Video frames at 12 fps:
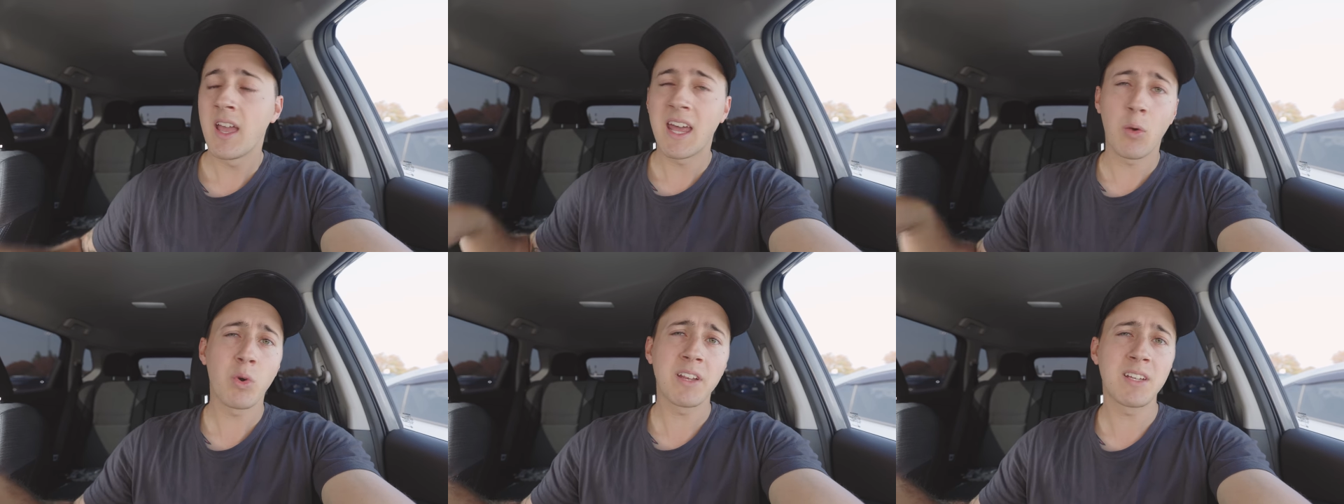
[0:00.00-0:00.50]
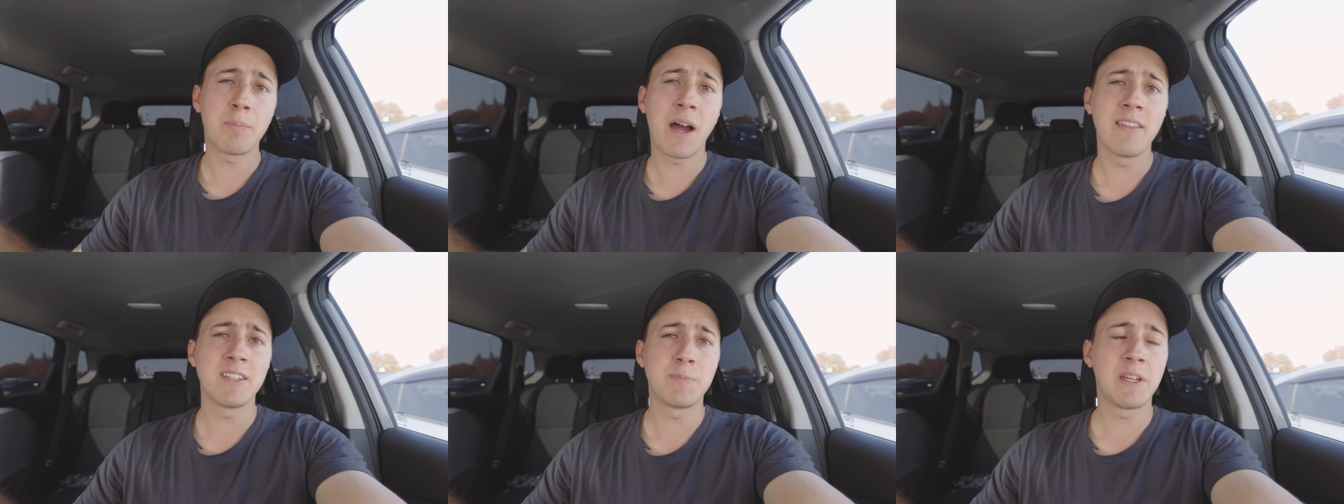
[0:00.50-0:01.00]
And I wanted to
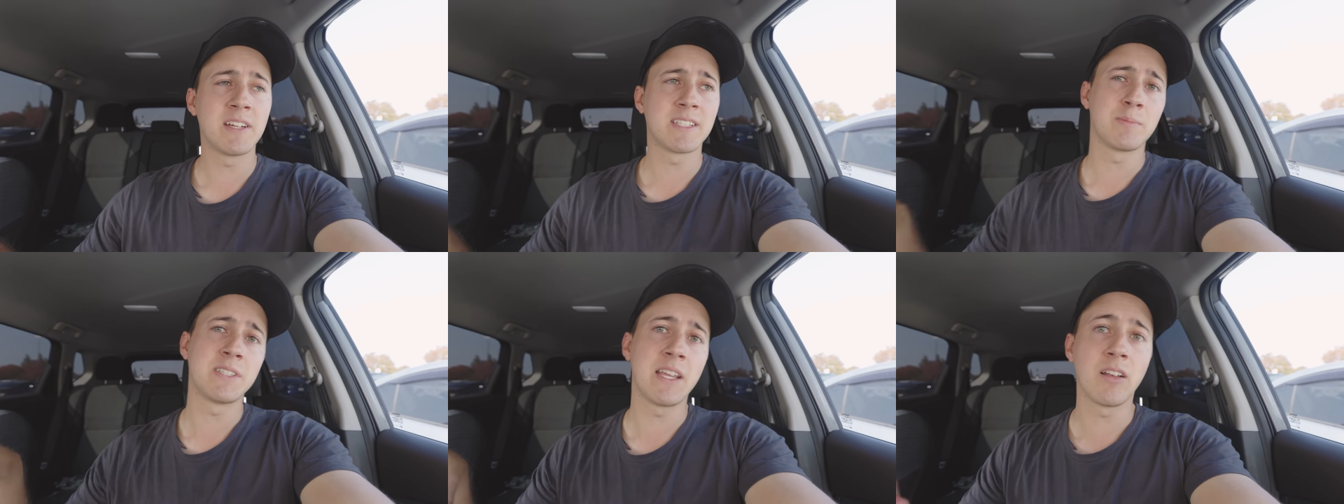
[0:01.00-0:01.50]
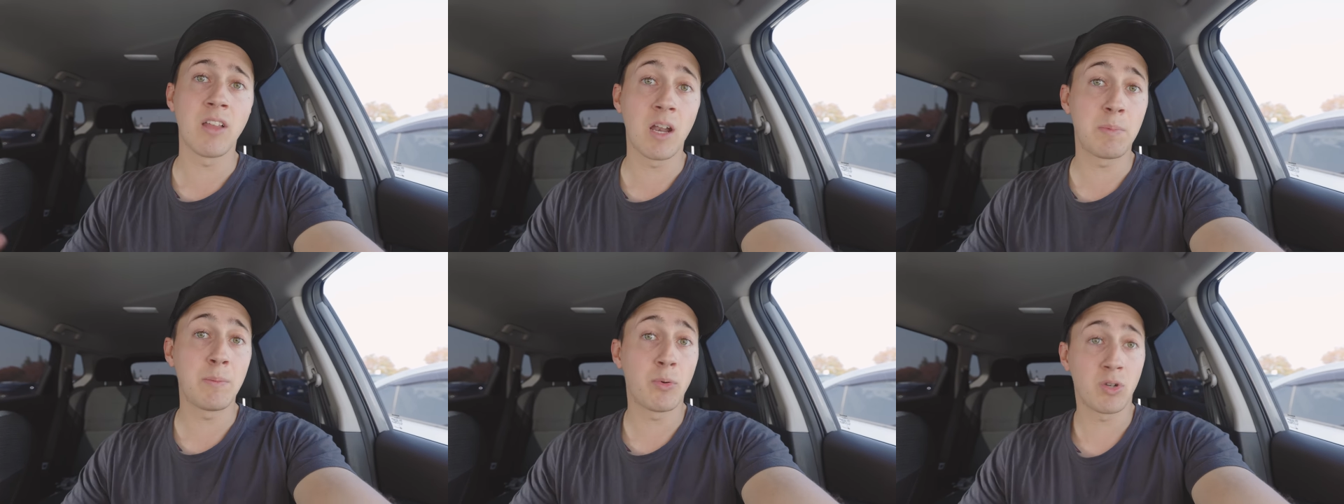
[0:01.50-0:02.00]
buy this because I'm seeing a lot
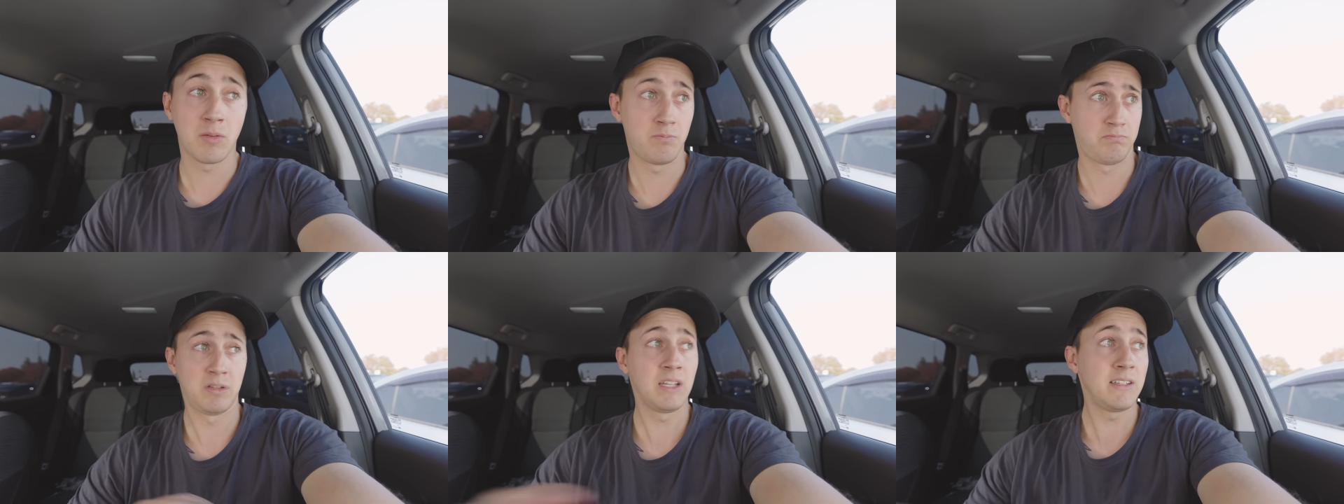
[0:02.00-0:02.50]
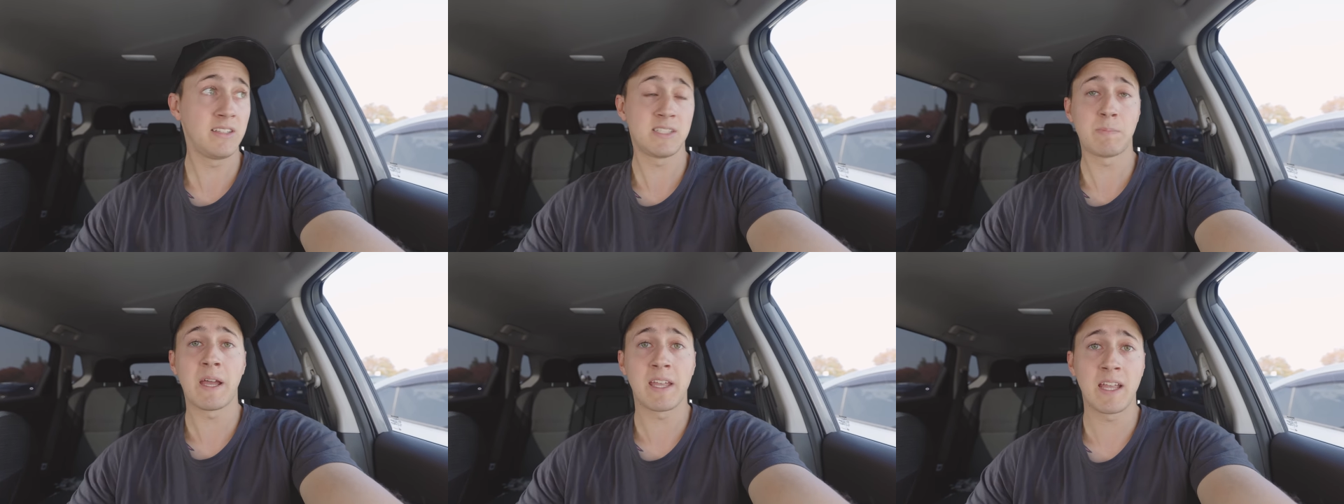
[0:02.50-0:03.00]
of people completely
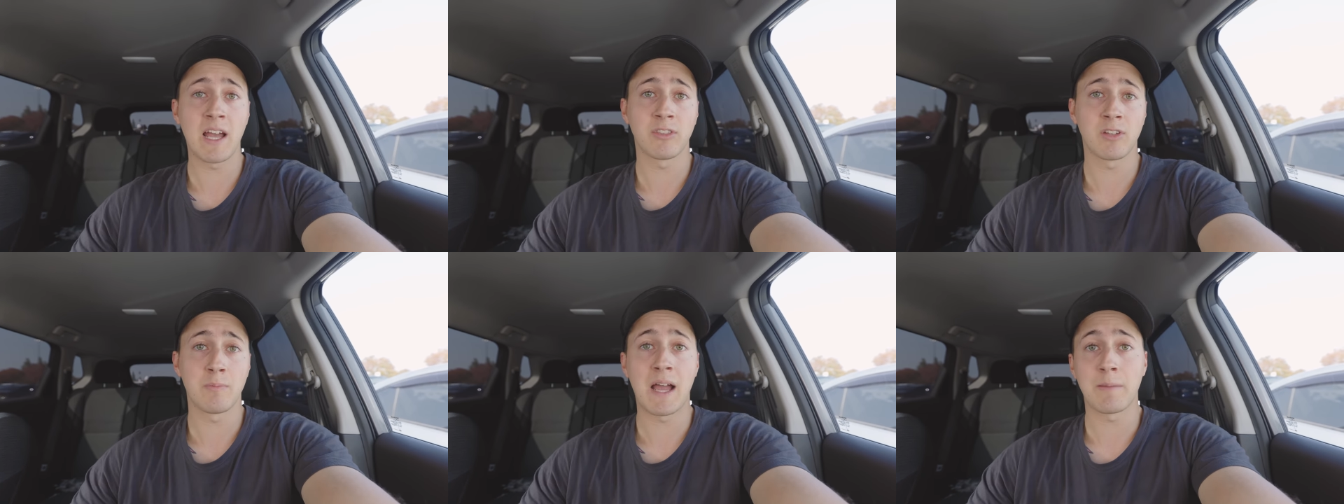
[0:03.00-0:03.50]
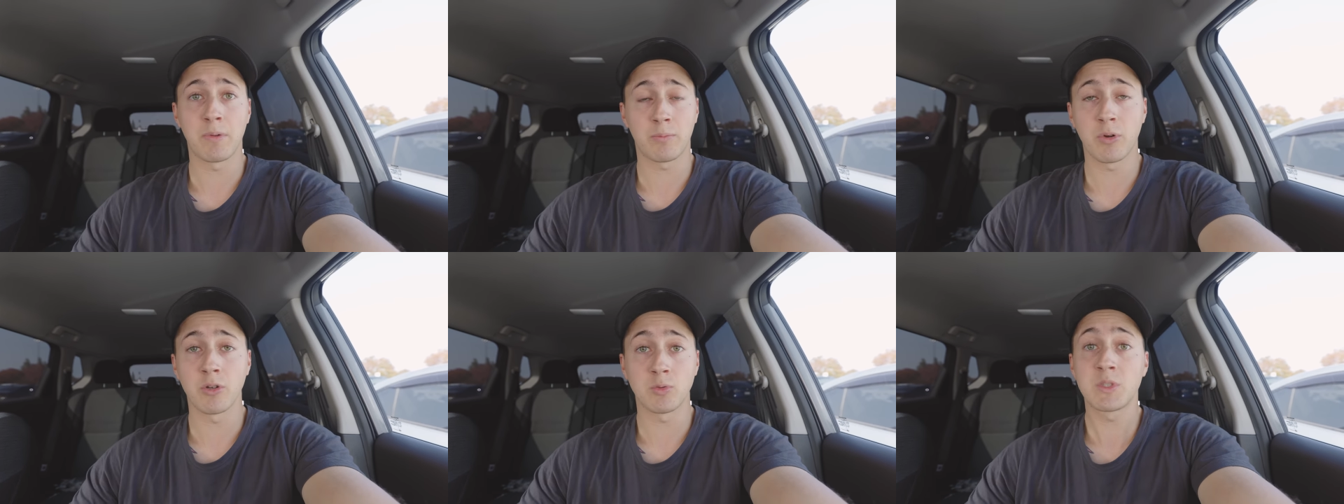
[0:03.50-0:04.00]
specking out their MacBook
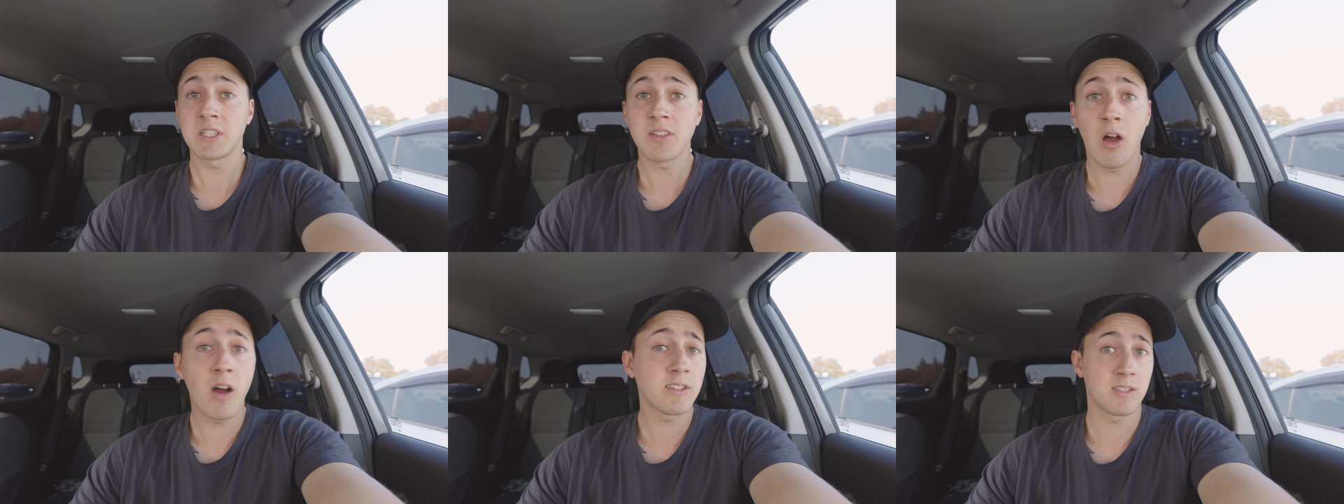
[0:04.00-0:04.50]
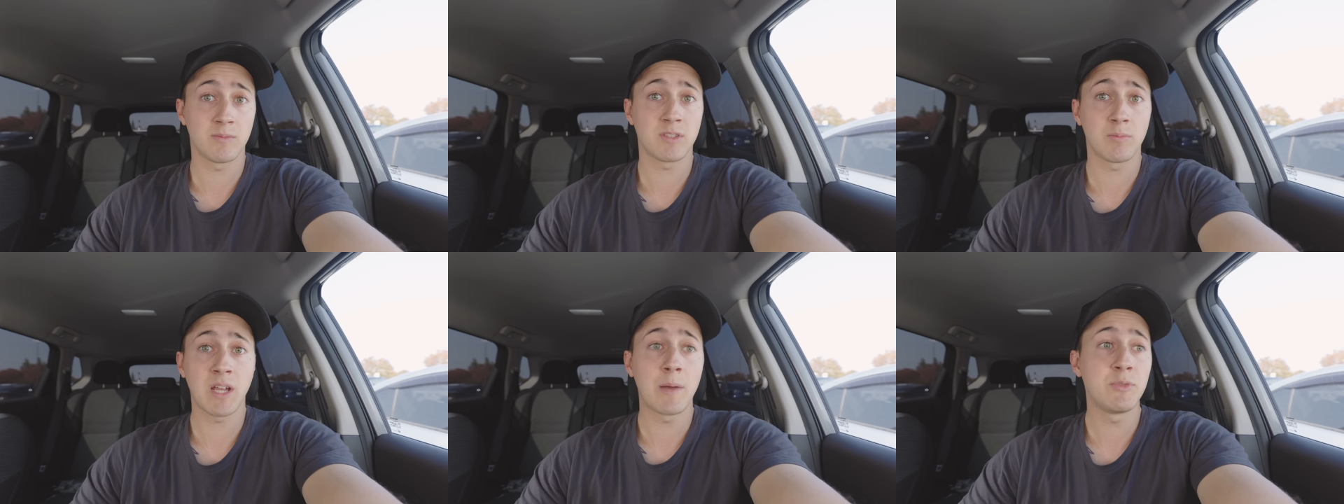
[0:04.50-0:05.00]
Pros, which is awesome.
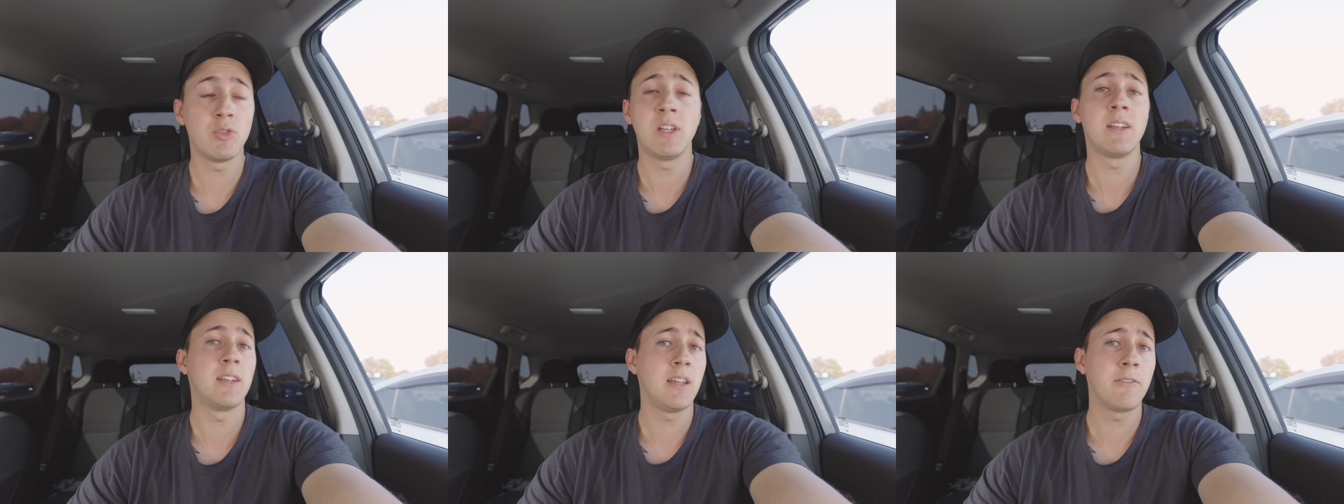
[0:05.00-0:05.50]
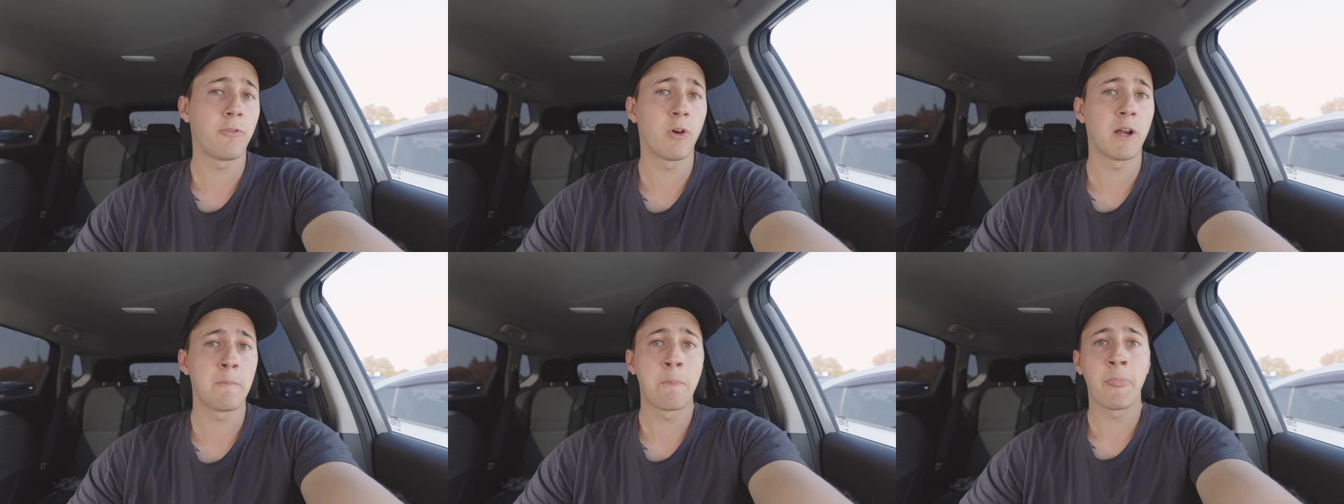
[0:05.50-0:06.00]
Sometimes you need a need for it.